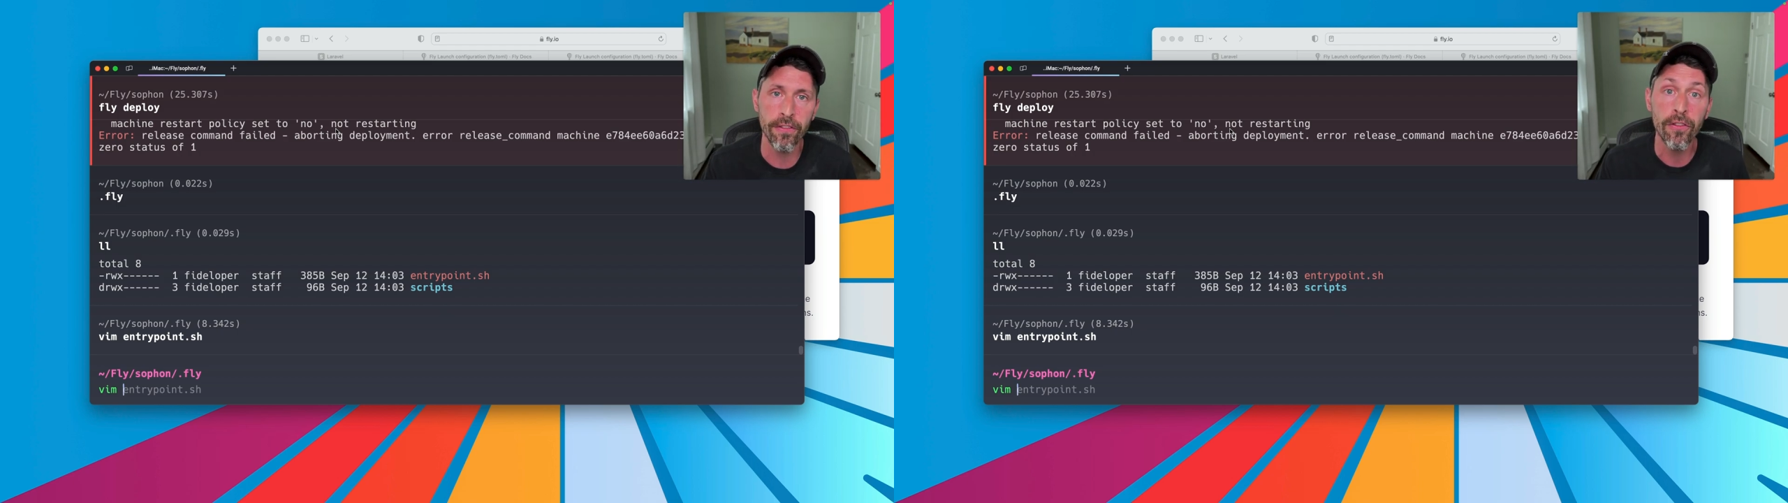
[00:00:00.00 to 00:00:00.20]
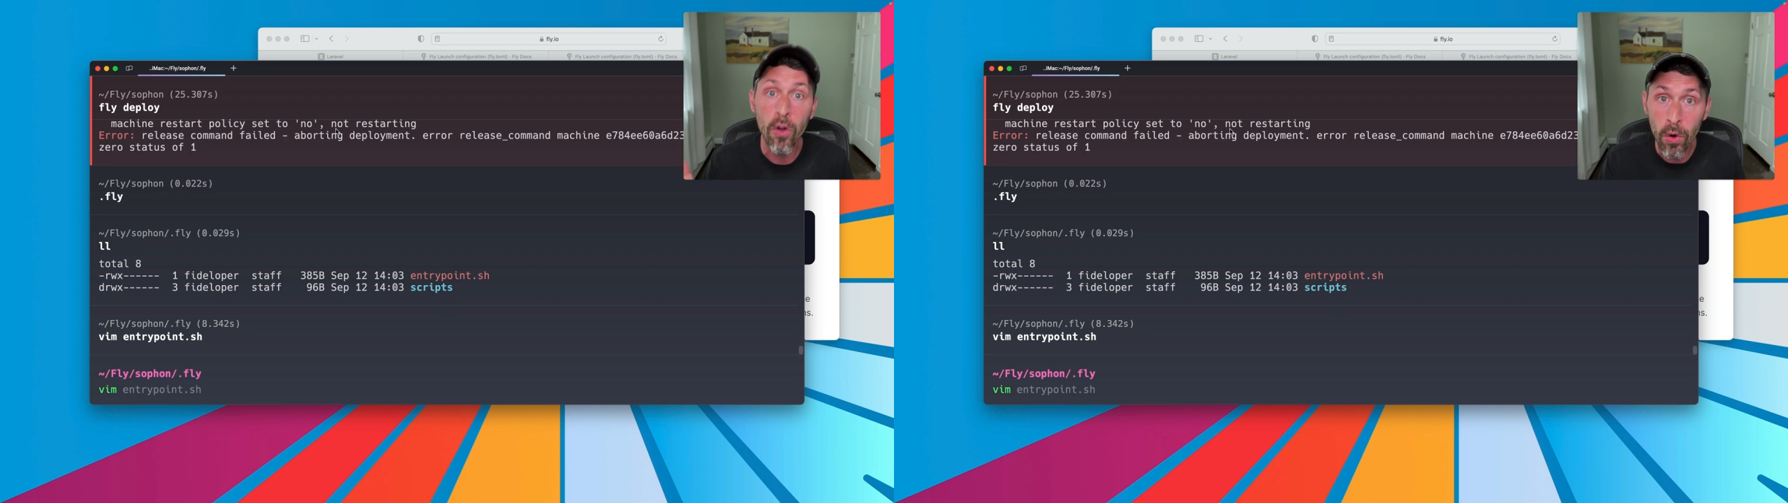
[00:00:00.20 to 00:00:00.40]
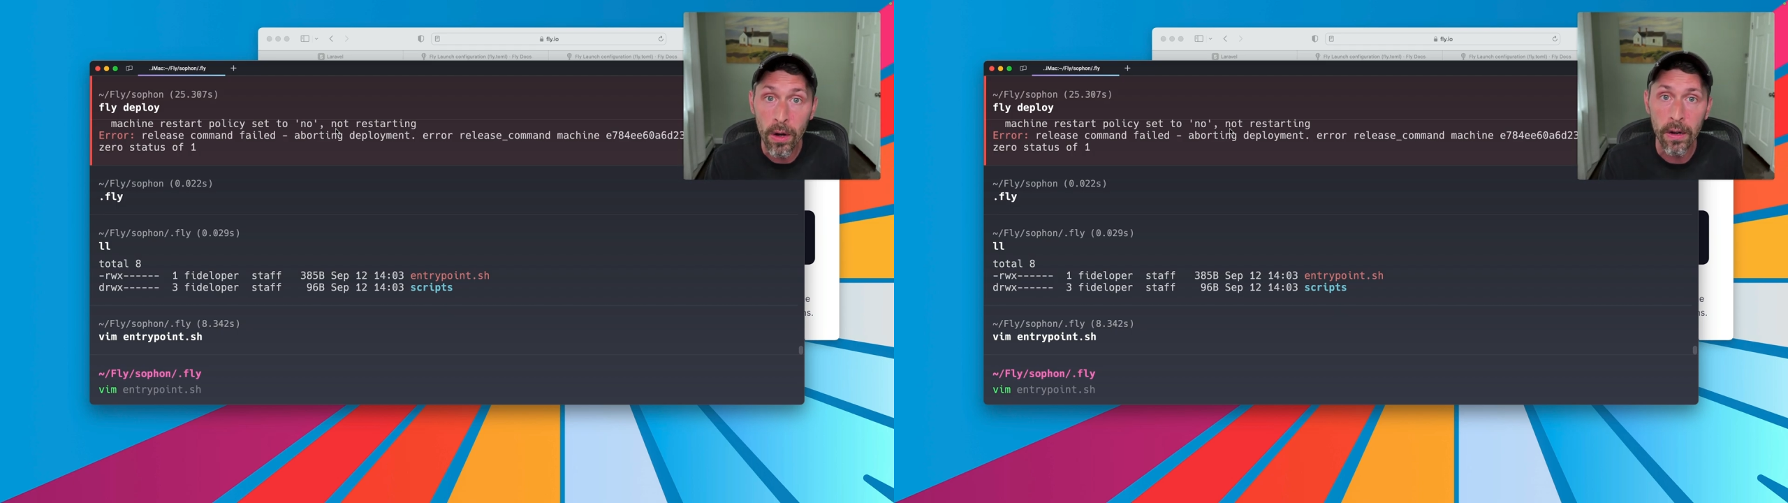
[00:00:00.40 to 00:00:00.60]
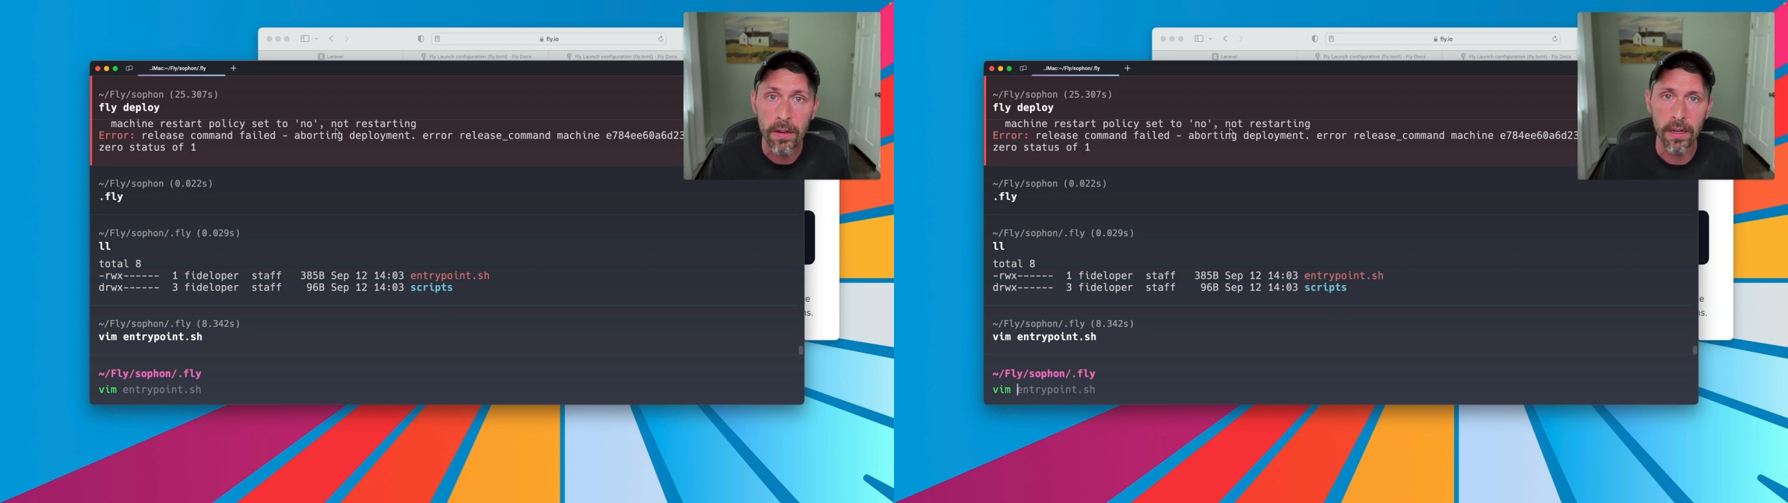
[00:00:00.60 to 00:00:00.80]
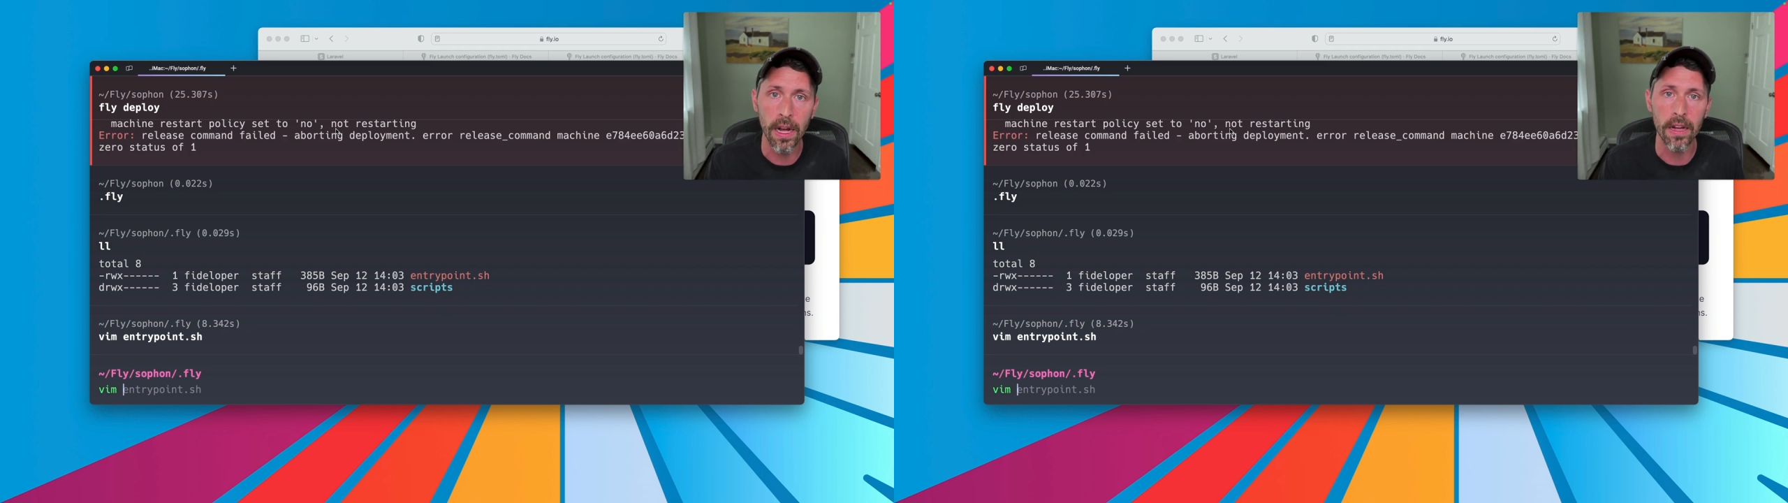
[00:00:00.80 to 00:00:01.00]

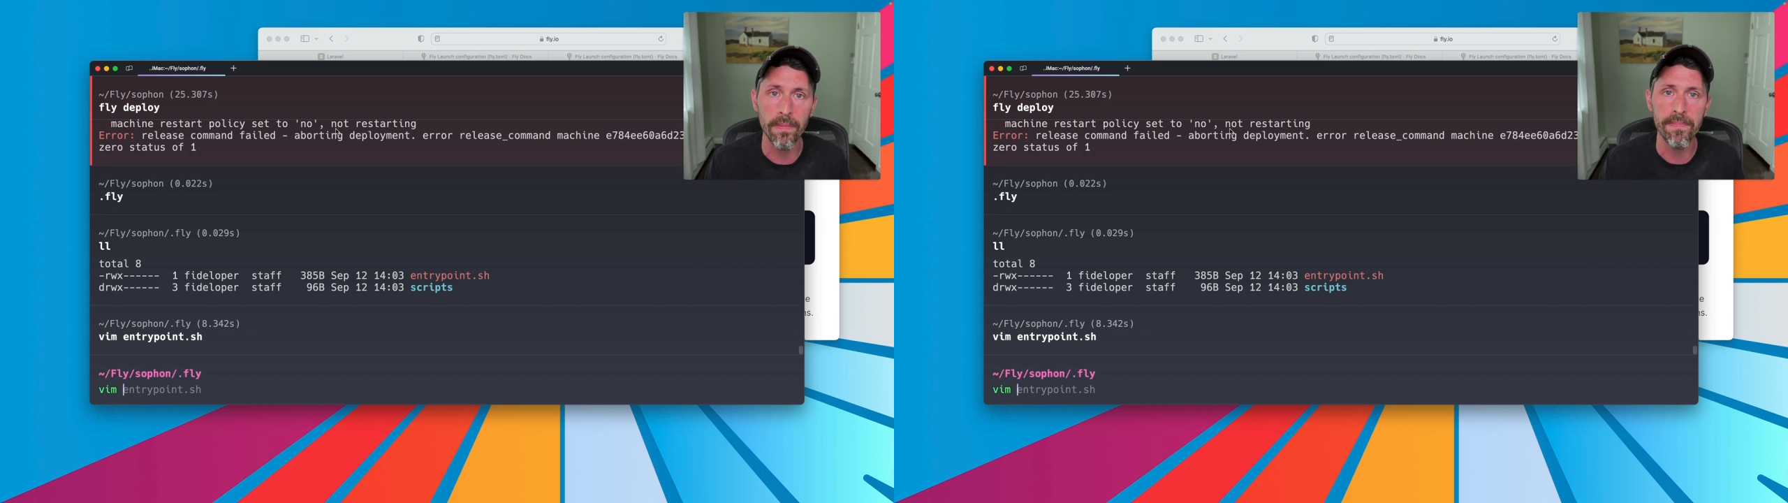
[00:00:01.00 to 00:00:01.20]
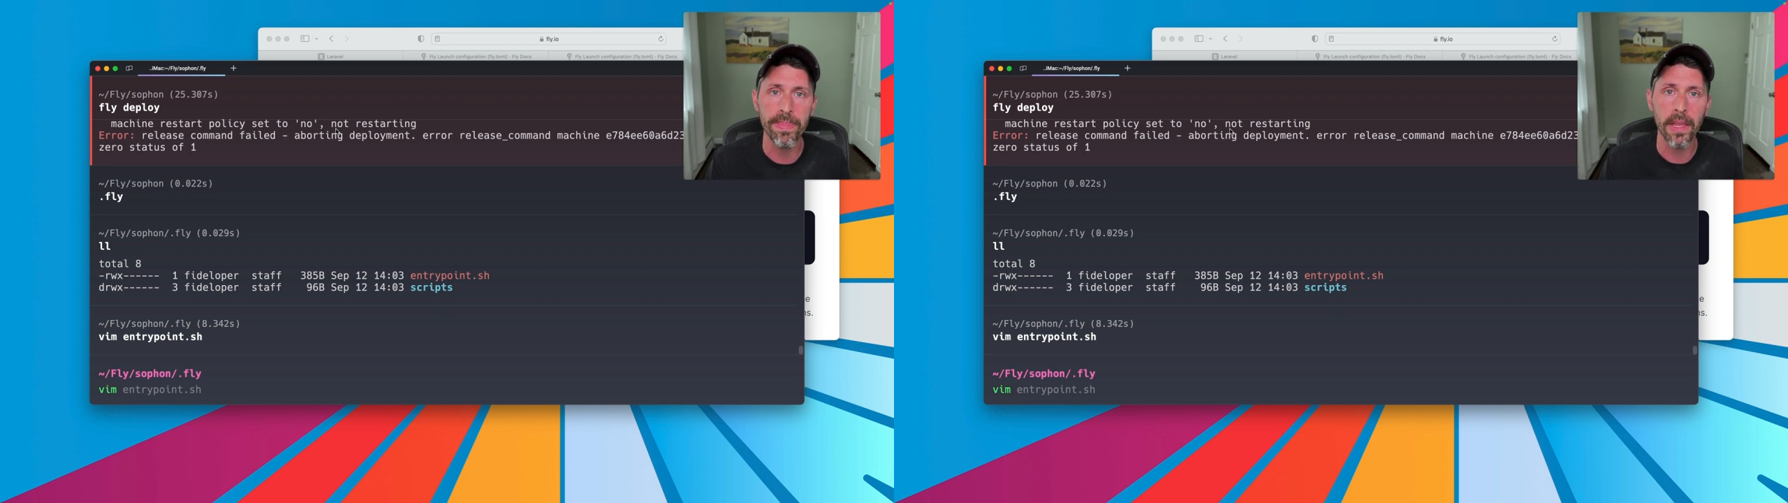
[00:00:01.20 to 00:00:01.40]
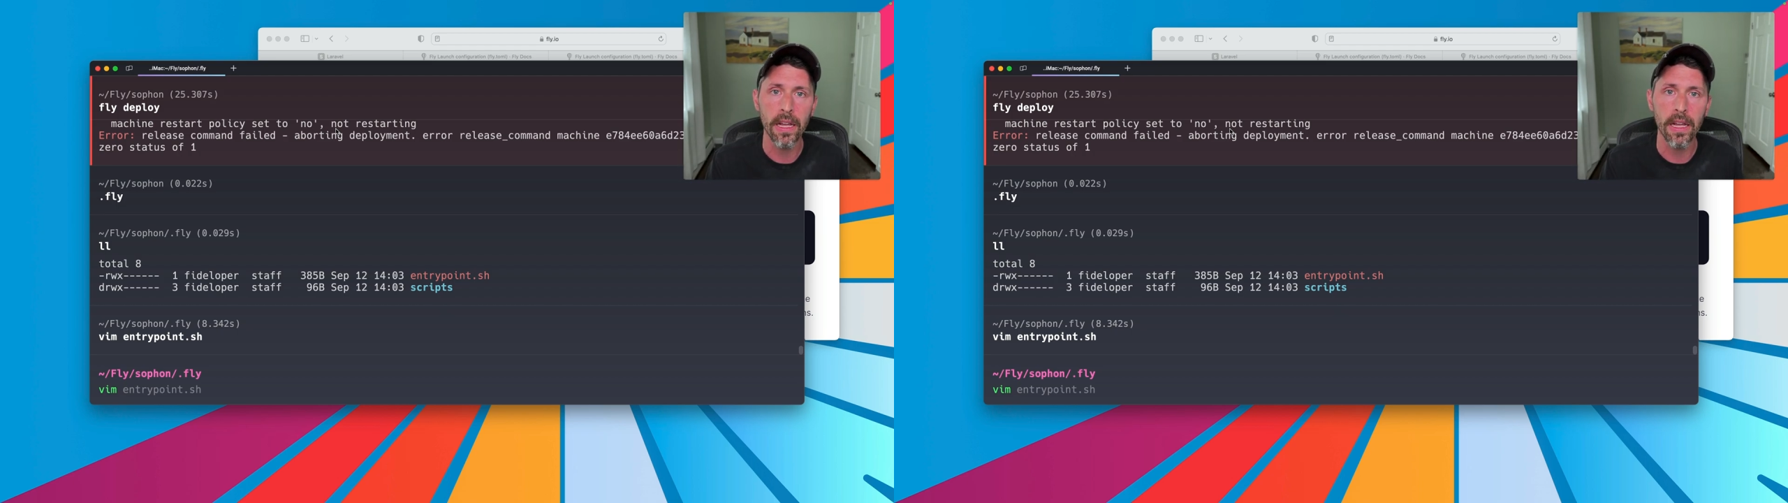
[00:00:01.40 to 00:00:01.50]
for um,